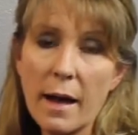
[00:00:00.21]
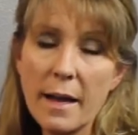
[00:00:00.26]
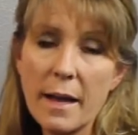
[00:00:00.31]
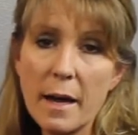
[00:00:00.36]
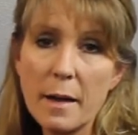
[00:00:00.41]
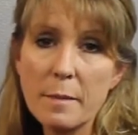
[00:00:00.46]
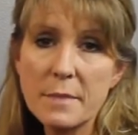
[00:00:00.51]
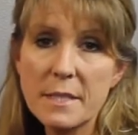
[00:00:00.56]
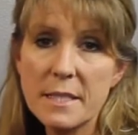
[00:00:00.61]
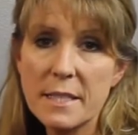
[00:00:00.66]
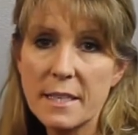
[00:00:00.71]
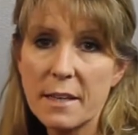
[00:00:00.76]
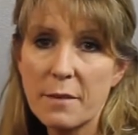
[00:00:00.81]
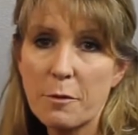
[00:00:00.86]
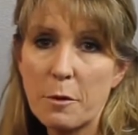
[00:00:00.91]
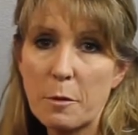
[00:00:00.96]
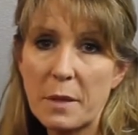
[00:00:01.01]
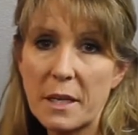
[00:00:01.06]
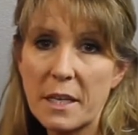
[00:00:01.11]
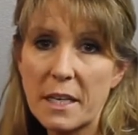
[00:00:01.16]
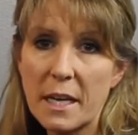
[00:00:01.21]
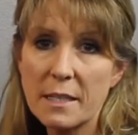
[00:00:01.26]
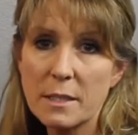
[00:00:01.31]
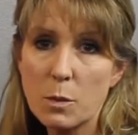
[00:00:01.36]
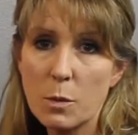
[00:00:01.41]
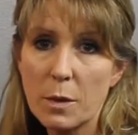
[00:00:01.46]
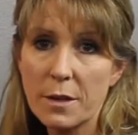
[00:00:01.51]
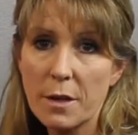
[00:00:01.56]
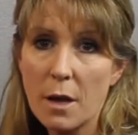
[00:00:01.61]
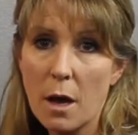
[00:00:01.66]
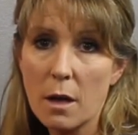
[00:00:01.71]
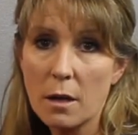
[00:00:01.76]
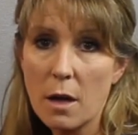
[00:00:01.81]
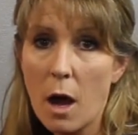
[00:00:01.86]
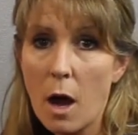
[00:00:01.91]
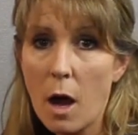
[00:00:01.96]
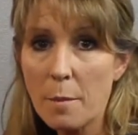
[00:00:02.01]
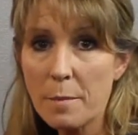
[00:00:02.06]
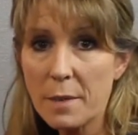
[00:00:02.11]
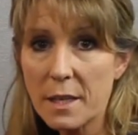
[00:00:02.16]
Hi, I'm Cyndi from
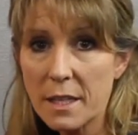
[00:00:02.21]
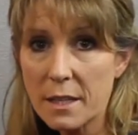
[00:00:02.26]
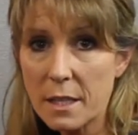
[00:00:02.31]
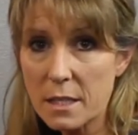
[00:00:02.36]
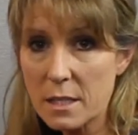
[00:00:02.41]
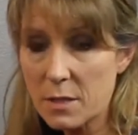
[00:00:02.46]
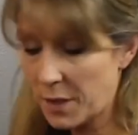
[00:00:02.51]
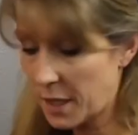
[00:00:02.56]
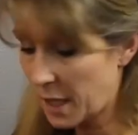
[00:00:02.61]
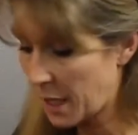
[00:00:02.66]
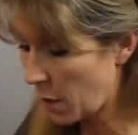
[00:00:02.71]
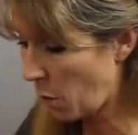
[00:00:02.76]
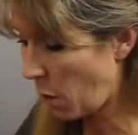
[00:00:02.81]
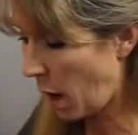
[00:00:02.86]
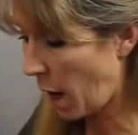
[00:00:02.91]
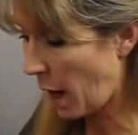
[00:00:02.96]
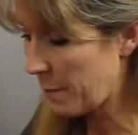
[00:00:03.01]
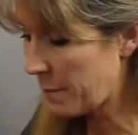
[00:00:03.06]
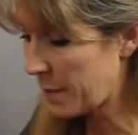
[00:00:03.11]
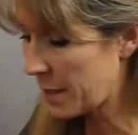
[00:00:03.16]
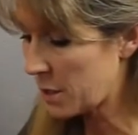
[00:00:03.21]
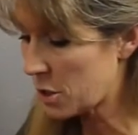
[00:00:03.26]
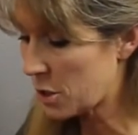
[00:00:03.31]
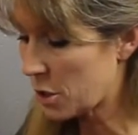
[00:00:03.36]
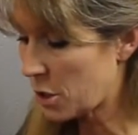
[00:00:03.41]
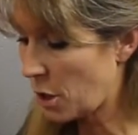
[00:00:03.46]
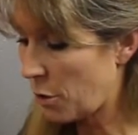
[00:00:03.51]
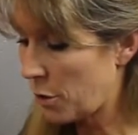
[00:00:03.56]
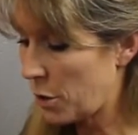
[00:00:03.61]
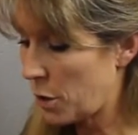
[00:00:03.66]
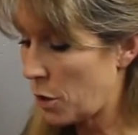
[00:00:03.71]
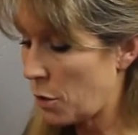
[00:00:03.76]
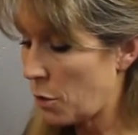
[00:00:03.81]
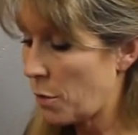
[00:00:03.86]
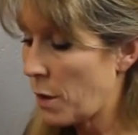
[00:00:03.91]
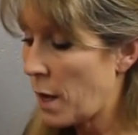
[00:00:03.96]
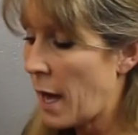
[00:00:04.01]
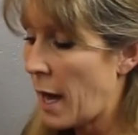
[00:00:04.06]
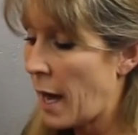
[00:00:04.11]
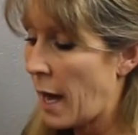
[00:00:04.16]
bdancewear.com, and in this video I'm going to show
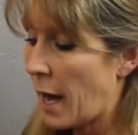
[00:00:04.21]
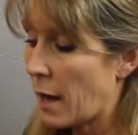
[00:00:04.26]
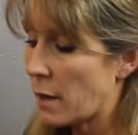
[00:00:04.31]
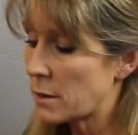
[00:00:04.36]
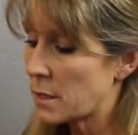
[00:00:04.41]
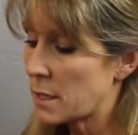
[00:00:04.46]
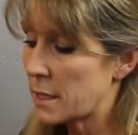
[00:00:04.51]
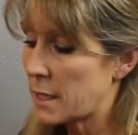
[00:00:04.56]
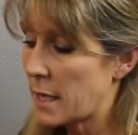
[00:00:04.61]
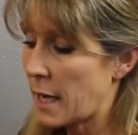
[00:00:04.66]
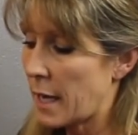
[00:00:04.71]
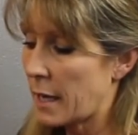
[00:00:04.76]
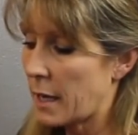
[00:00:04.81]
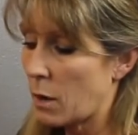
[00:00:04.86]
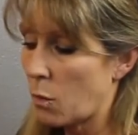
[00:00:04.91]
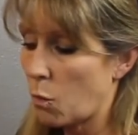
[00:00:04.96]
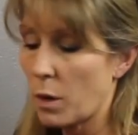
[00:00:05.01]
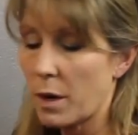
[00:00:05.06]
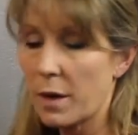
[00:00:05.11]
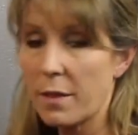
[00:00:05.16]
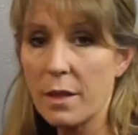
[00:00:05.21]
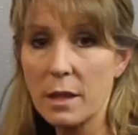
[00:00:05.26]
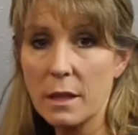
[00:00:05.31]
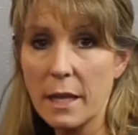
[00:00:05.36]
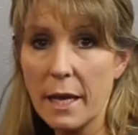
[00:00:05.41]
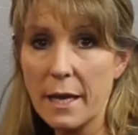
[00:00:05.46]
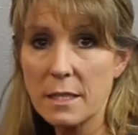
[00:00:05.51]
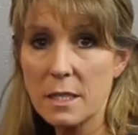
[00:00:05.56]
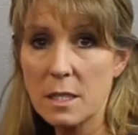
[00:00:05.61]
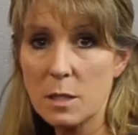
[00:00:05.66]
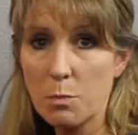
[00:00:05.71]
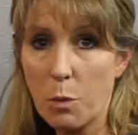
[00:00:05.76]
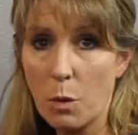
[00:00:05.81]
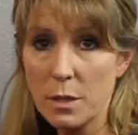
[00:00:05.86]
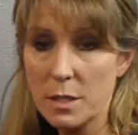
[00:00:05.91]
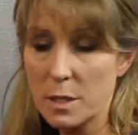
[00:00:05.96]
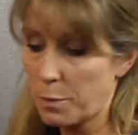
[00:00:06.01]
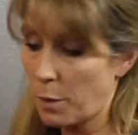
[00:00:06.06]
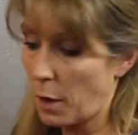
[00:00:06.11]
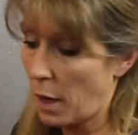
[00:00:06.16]
you how to take one of the lace
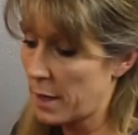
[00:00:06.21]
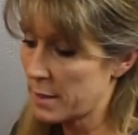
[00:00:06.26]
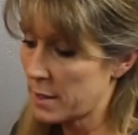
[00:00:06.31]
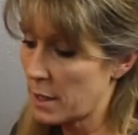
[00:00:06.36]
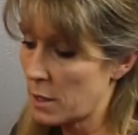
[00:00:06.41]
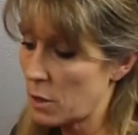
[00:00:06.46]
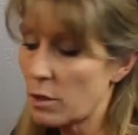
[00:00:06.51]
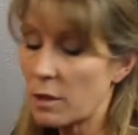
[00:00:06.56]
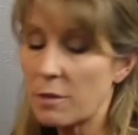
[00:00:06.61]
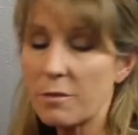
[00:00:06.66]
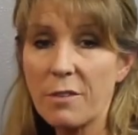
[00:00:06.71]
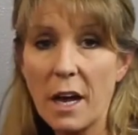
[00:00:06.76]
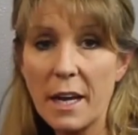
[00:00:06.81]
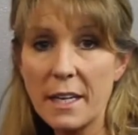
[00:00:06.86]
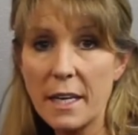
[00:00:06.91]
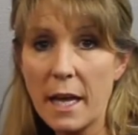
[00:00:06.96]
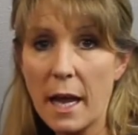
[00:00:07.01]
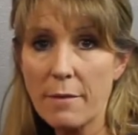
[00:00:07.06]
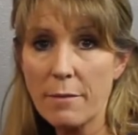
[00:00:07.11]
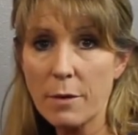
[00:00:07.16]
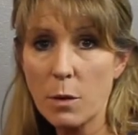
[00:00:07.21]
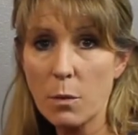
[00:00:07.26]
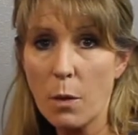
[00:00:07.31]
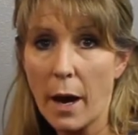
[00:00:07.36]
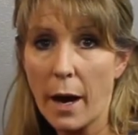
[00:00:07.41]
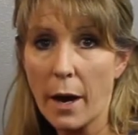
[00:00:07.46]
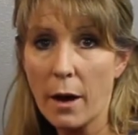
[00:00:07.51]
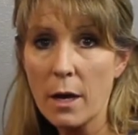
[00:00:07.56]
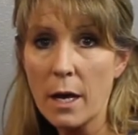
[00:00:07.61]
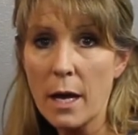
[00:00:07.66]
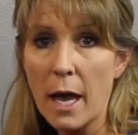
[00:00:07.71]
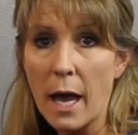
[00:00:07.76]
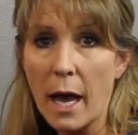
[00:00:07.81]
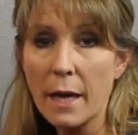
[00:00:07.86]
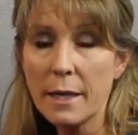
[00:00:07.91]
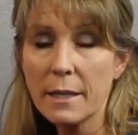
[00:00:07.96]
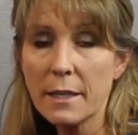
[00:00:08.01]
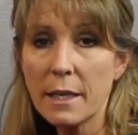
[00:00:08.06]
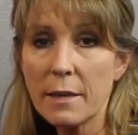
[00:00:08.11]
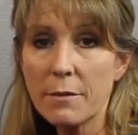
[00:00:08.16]
sports bras that you can find everywhere
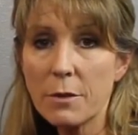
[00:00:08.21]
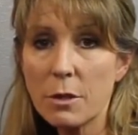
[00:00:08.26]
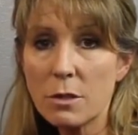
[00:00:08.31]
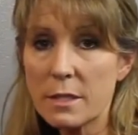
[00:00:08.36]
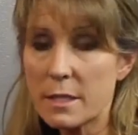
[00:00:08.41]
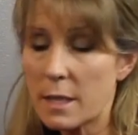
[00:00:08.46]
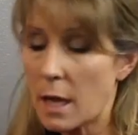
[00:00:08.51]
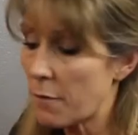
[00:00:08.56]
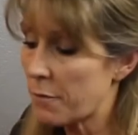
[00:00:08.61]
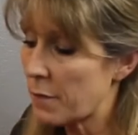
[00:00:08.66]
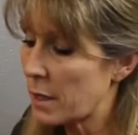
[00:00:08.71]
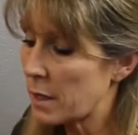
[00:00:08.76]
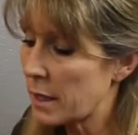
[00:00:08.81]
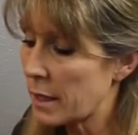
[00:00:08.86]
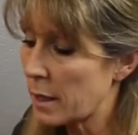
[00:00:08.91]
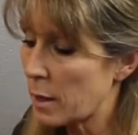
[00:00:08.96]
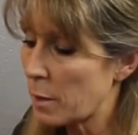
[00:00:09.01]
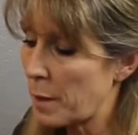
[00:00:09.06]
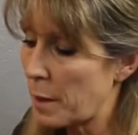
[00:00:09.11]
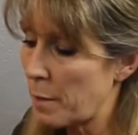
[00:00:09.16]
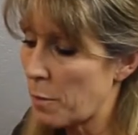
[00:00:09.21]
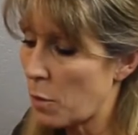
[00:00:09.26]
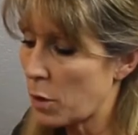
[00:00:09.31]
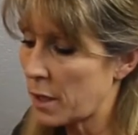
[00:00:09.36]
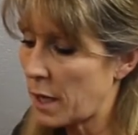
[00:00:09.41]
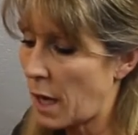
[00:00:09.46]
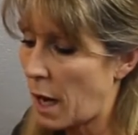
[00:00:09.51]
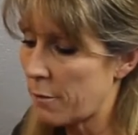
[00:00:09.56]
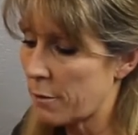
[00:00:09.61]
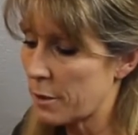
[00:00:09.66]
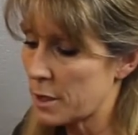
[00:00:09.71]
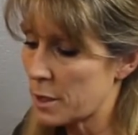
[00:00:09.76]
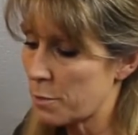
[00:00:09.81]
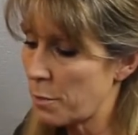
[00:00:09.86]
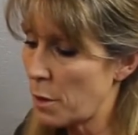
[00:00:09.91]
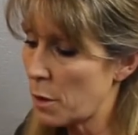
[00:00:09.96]
and give yourself a little bit more coverage.